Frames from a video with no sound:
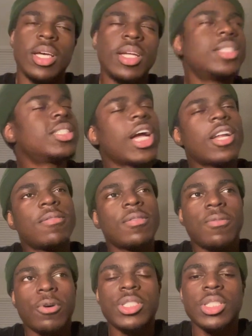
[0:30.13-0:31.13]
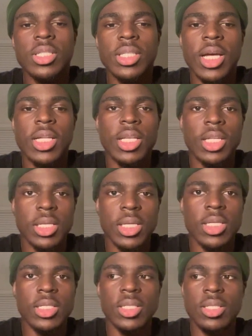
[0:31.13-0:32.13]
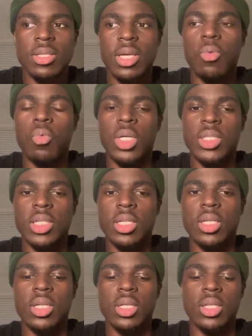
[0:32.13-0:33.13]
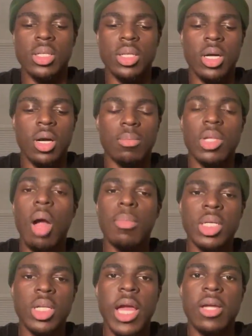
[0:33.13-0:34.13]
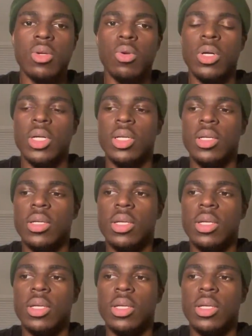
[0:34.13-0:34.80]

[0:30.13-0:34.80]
it's kind of unfortunate that it is it was in the um, comedy category